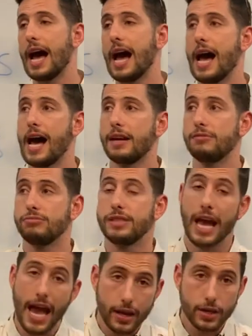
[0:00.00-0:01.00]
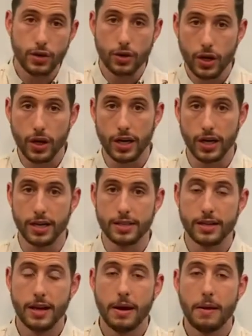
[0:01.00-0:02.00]
And yeah, you
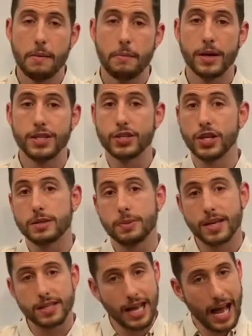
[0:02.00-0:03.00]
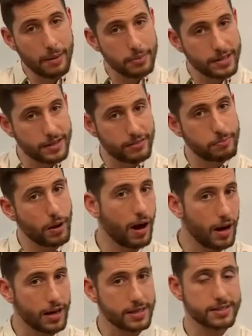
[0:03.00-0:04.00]
could, but just because that happened in the
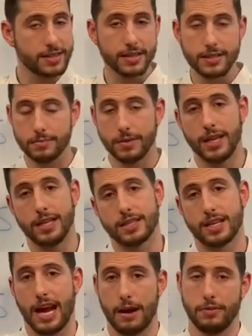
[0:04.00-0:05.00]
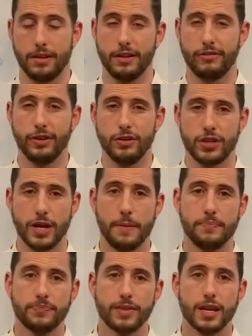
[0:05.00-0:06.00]
past doesn't mean it's going to happen in the future.
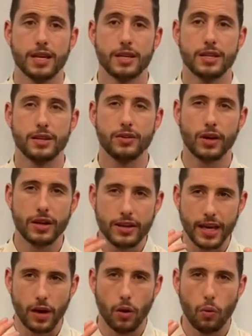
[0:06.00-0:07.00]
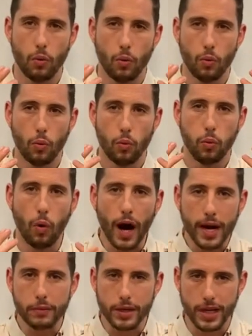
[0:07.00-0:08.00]
You've got to think
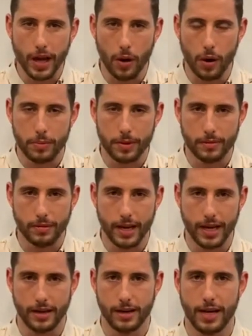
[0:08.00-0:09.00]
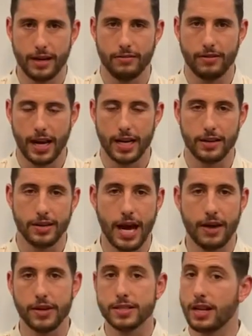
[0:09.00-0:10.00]
why would it go up in, in, in value?
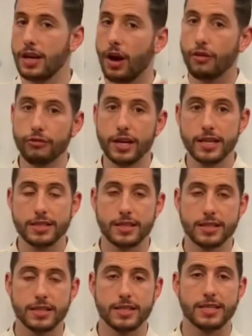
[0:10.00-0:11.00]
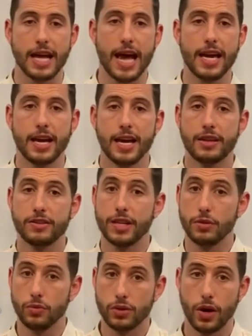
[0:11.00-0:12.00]
Now, there's a lot of reasons to say
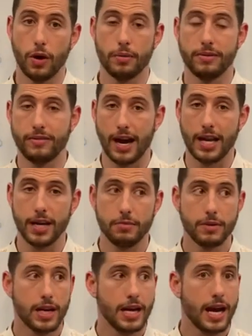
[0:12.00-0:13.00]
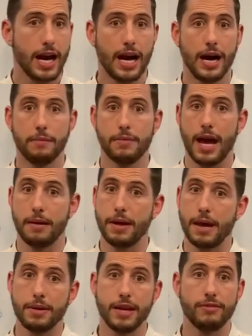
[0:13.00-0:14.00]
that it would go up in value, um, and
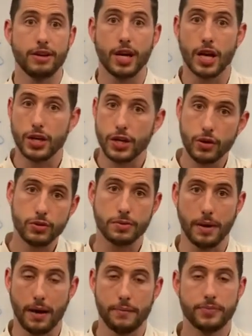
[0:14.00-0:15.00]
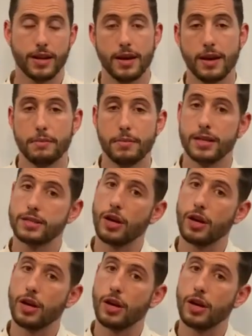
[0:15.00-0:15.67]
maybe even a huge amount. But